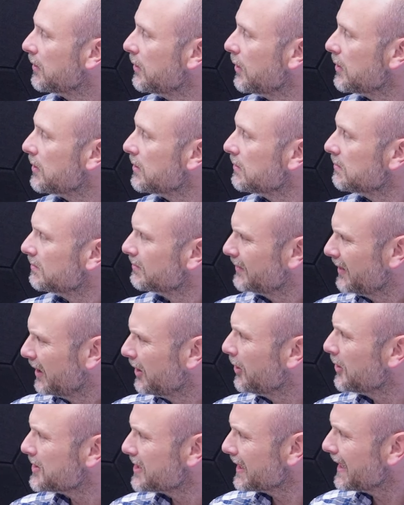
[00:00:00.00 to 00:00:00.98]
lo
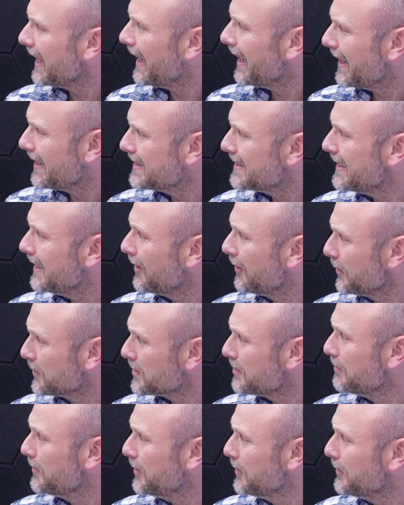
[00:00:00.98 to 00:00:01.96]
lots of candy and
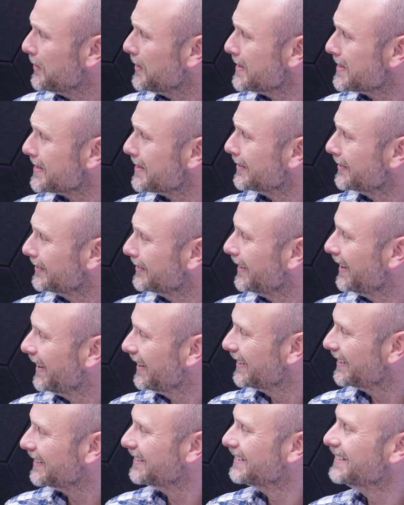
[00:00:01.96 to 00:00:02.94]
lots of movies.
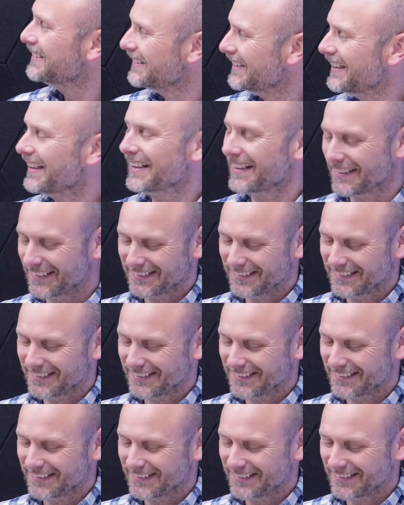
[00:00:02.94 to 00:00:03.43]
Hey? Yeah.